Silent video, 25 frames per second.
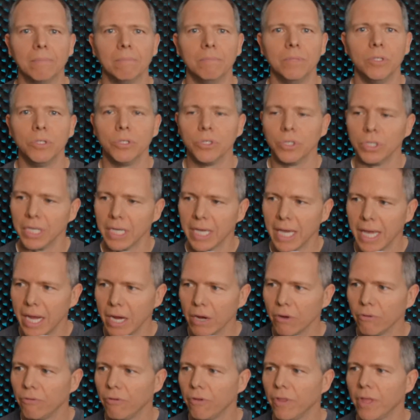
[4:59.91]
You shouldn't
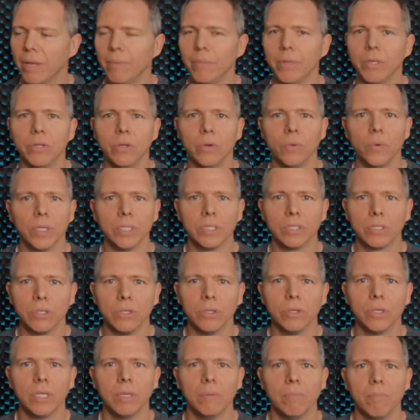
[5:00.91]
care for them and do what's
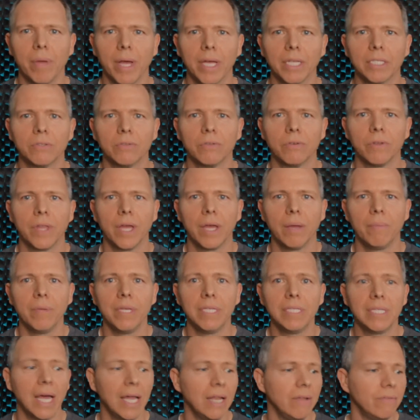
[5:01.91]
good and best for them.
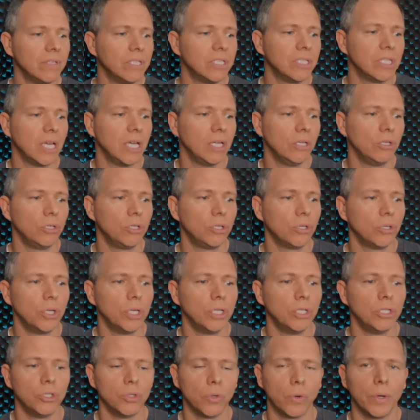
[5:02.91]
He's not even saying you
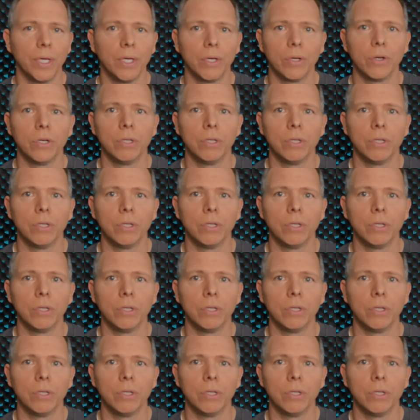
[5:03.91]
shouldn't enjoy a good